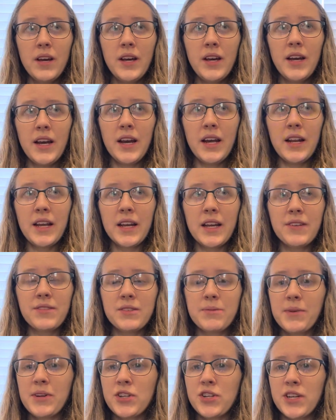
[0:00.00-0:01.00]
And it
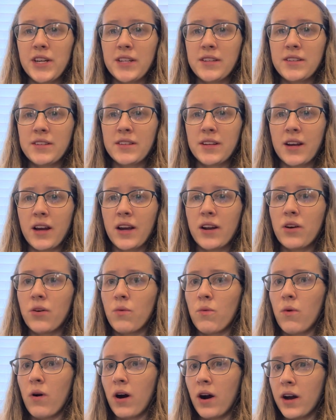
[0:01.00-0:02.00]
gives me a chance to kind
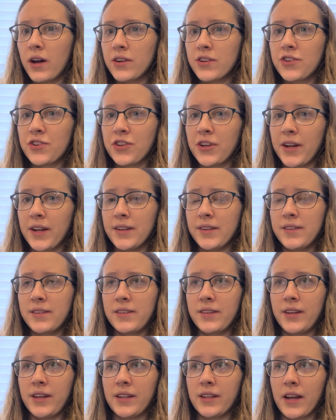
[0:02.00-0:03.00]
of watch and
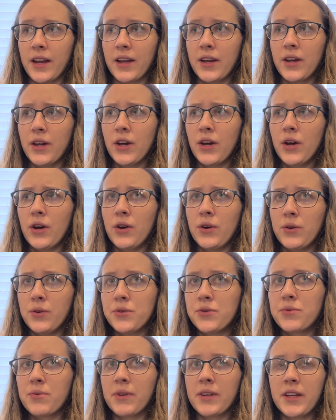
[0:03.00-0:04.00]
see like
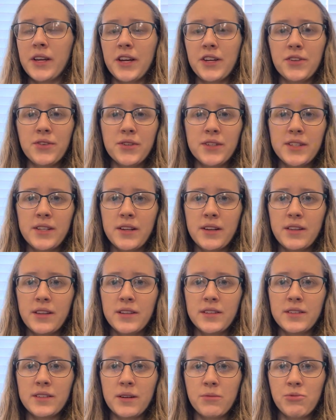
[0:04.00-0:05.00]
who's really interested in
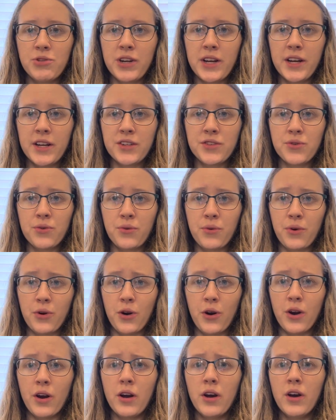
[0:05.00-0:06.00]
this subject,
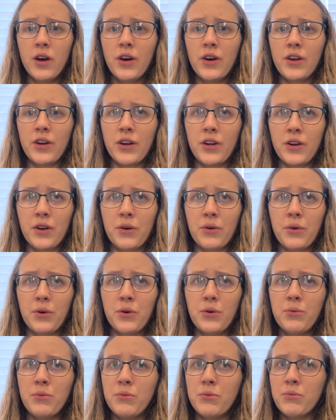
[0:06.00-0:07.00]
or
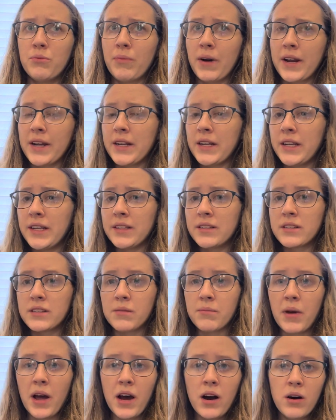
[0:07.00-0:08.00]
who might need
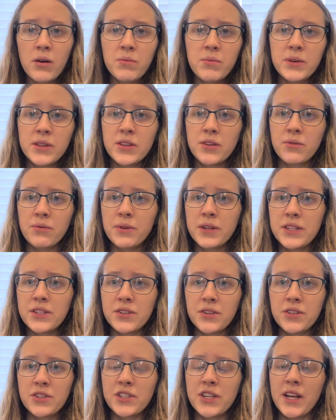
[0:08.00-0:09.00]
some help with the
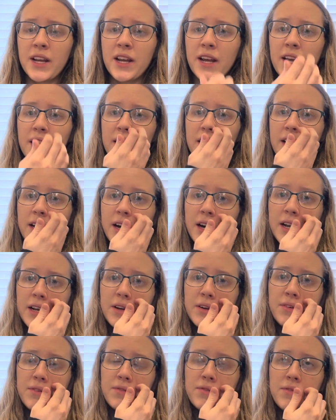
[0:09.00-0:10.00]
researching, and
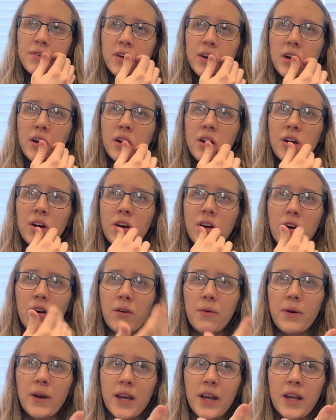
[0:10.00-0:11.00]
kind of
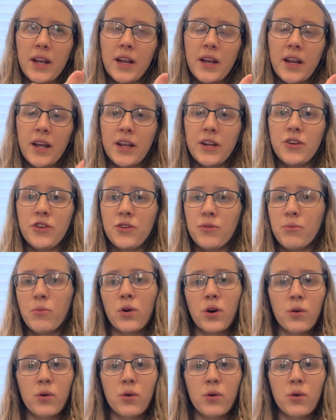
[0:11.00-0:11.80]
go in and do more